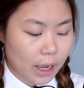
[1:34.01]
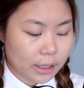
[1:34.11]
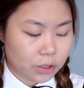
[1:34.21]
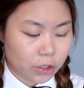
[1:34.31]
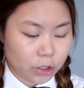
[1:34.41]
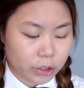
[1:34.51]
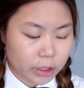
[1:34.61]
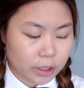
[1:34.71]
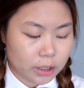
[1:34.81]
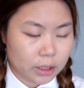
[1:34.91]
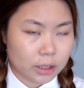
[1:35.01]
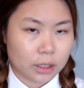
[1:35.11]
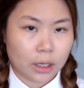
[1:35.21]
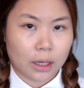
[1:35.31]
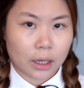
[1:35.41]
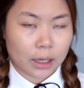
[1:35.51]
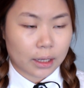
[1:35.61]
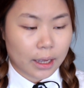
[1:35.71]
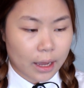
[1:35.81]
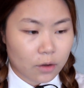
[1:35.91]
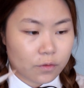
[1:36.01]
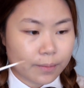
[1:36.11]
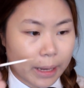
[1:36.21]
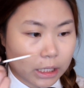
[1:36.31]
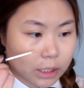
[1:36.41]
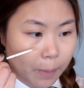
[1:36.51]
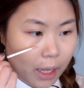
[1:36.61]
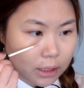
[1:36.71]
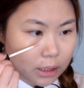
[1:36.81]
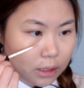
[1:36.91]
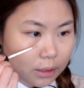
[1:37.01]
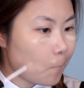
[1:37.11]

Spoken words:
eye circles and kind of my spots.